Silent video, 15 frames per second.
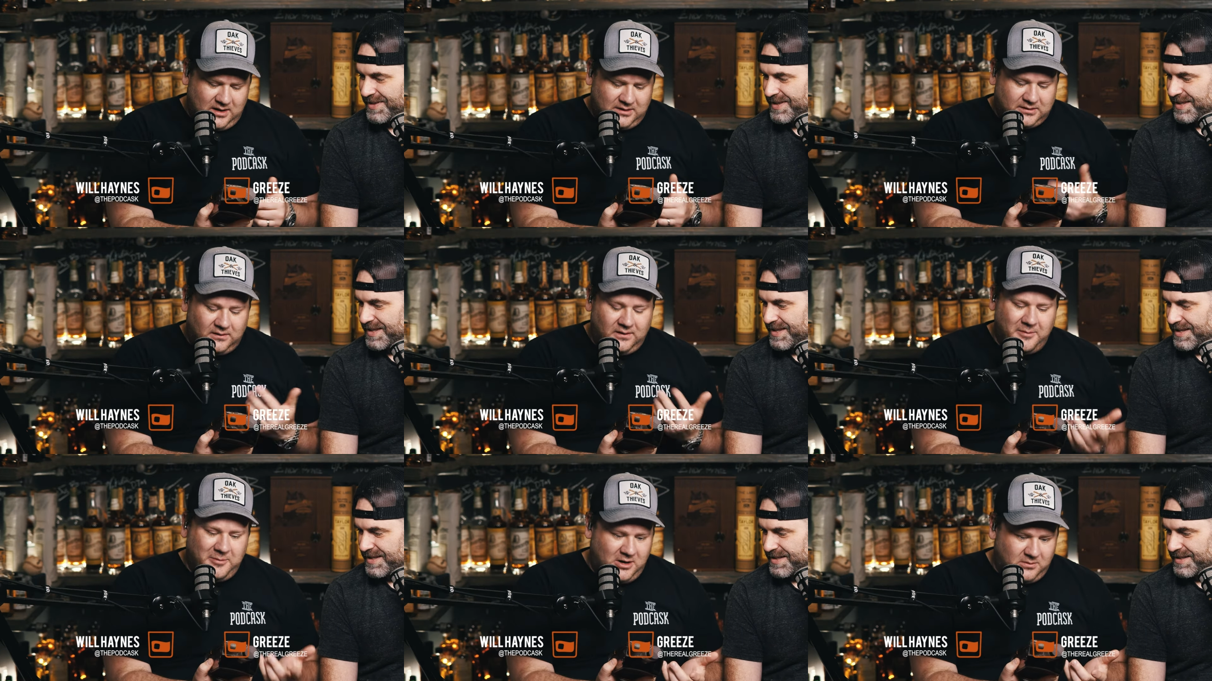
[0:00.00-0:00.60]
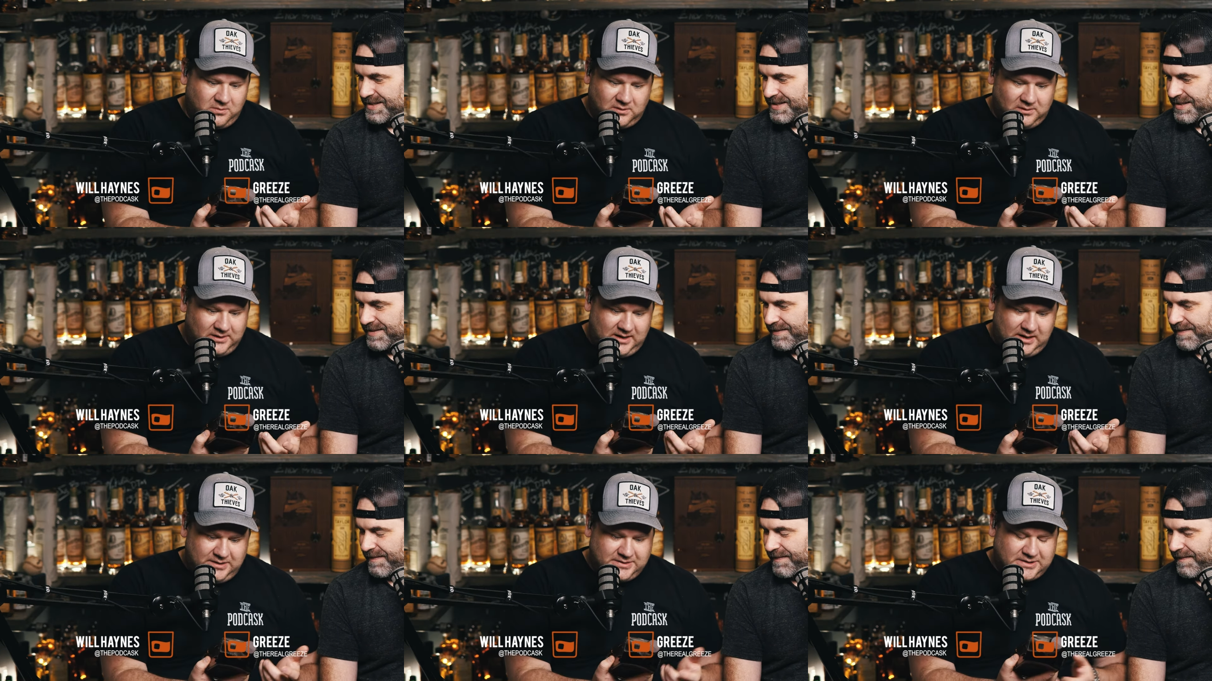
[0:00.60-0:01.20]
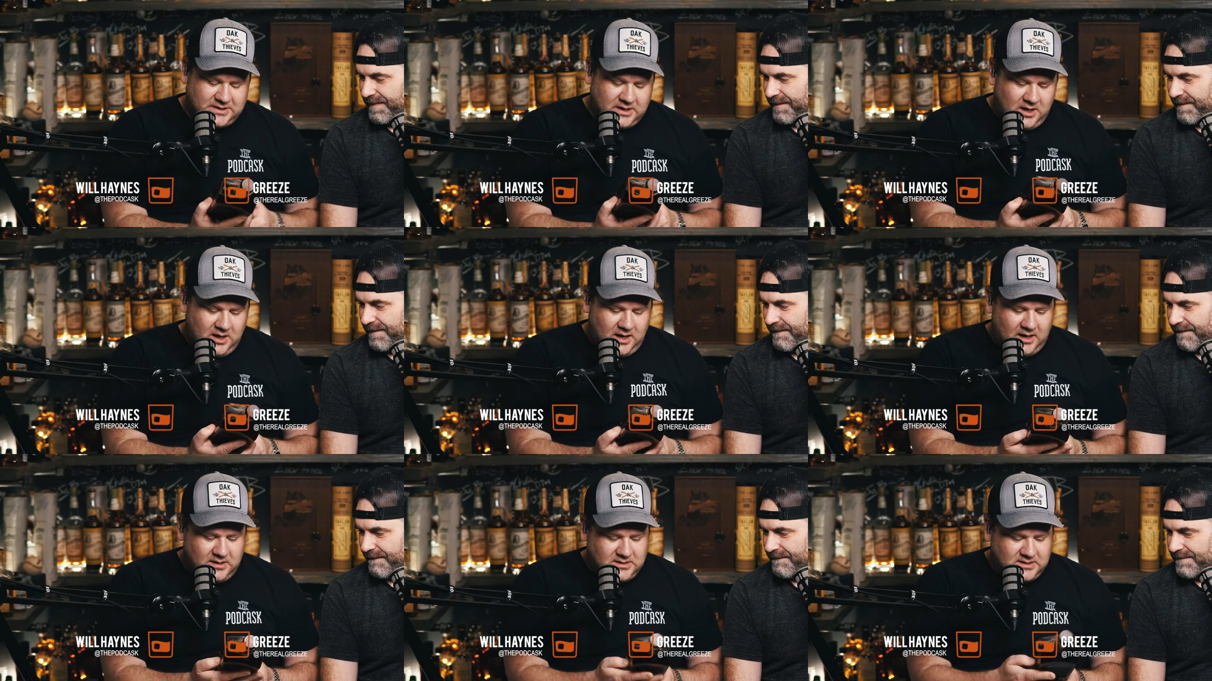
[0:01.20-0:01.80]
Speaker 1: it's a limited release,
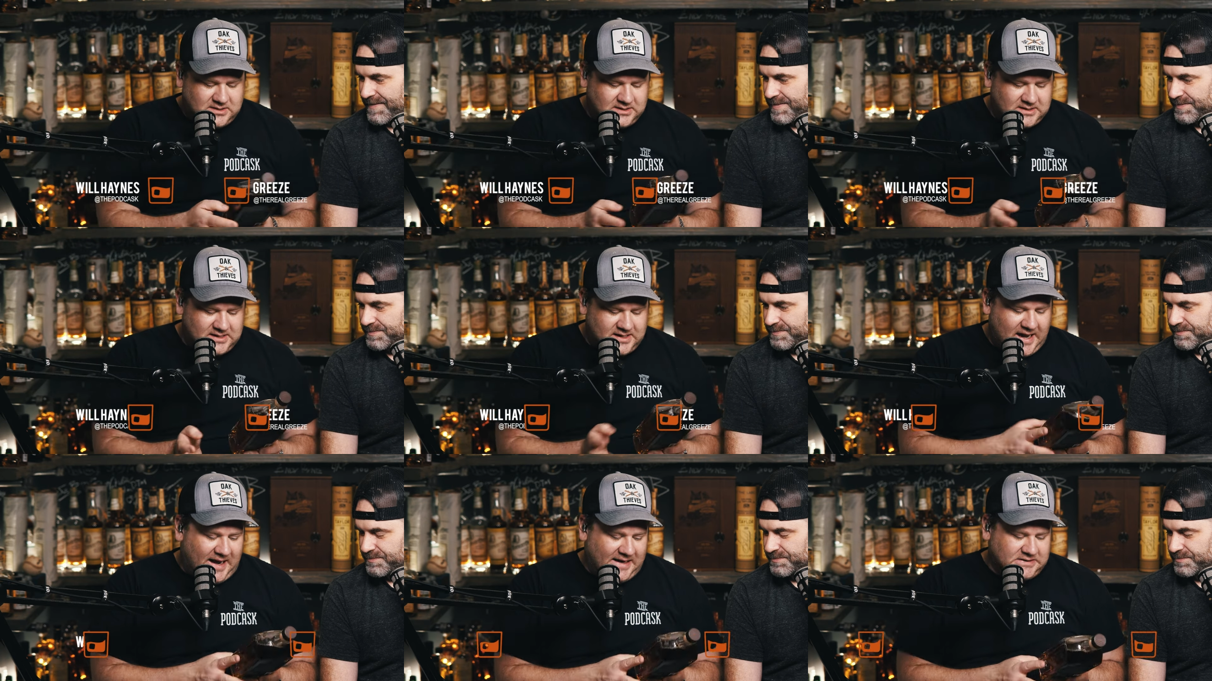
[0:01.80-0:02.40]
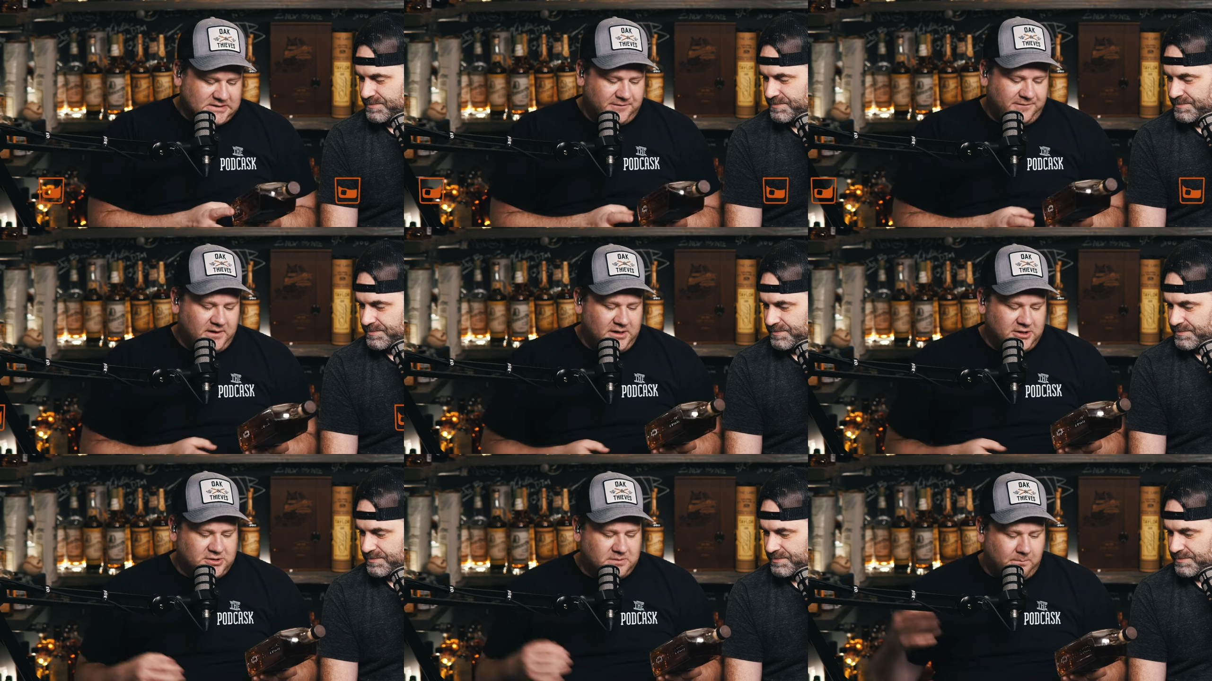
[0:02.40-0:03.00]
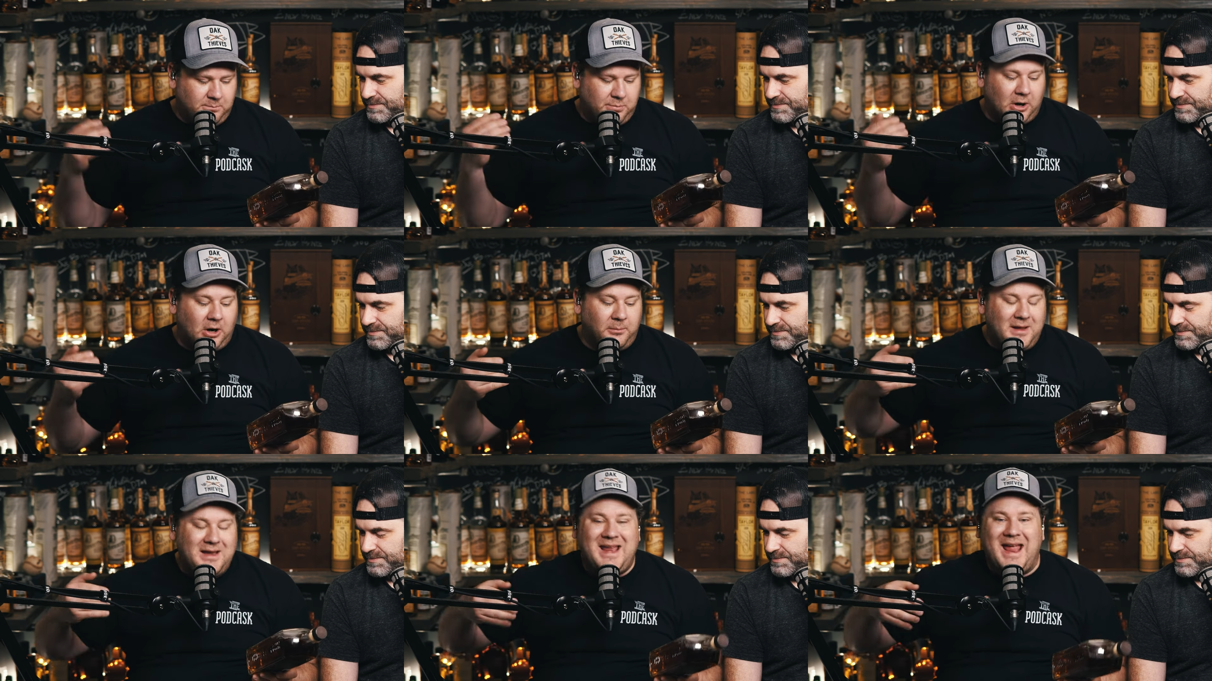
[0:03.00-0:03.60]
and this is a cask-finished
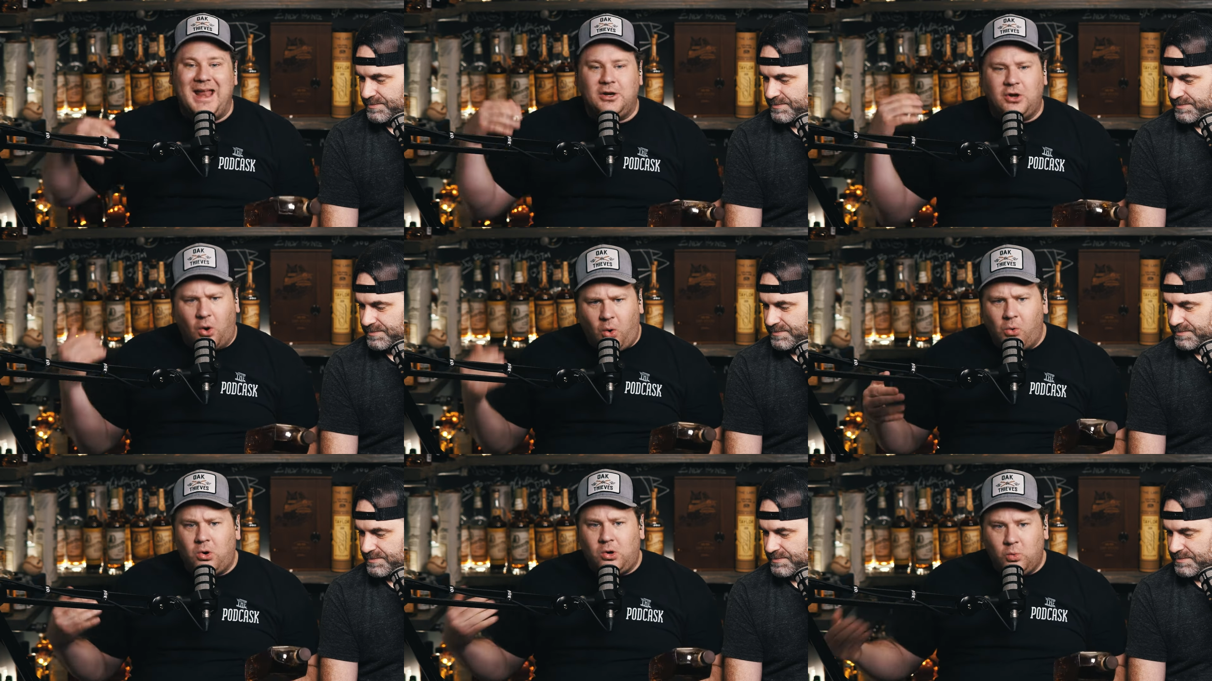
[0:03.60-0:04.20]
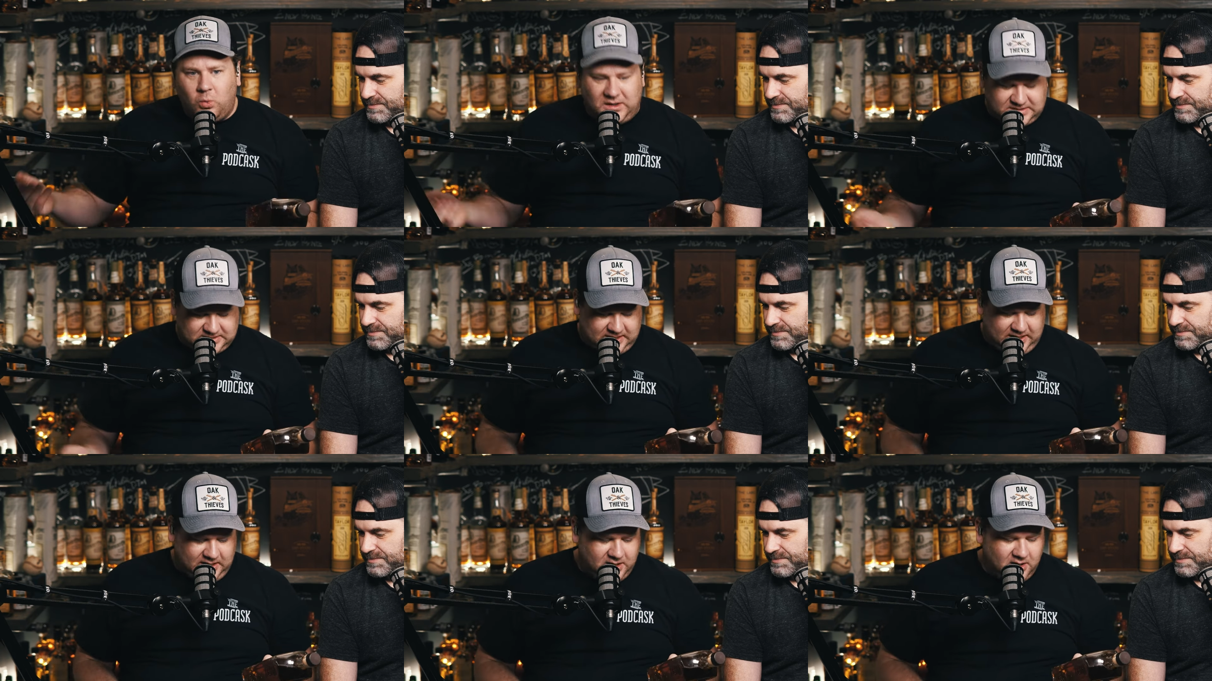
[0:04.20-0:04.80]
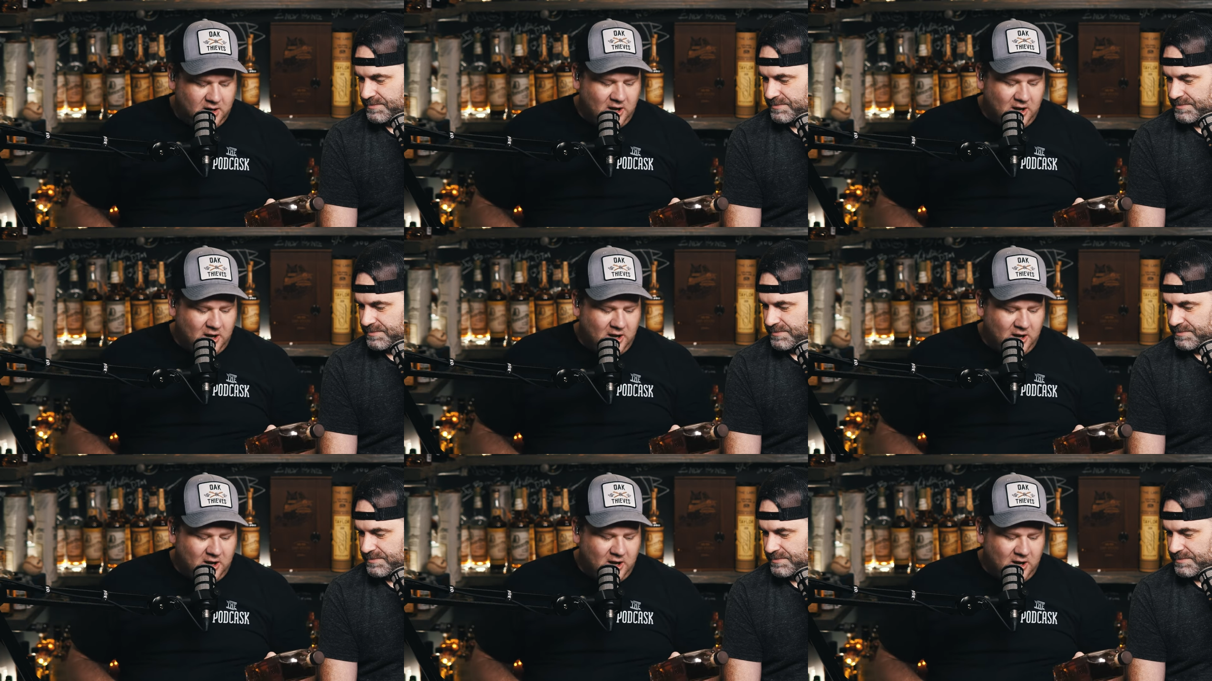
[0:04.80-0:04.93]
bourbon and corn whiskey